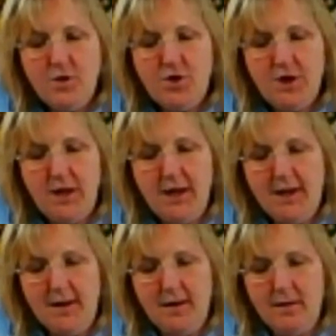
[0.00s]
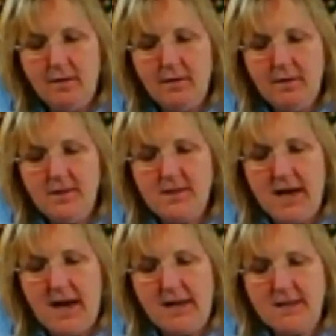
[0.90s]
Jean is
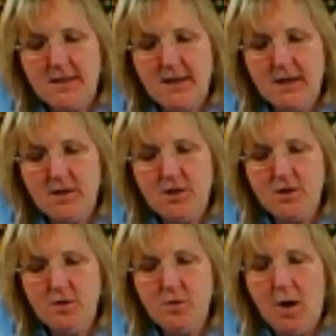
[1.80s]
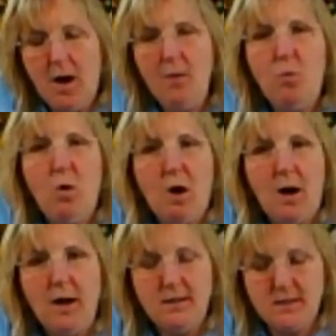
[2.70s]
asking, do I
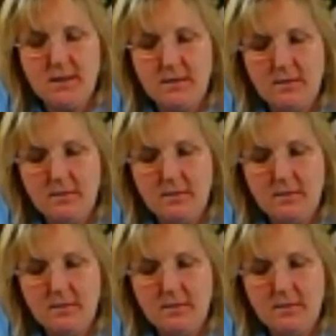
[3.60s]
want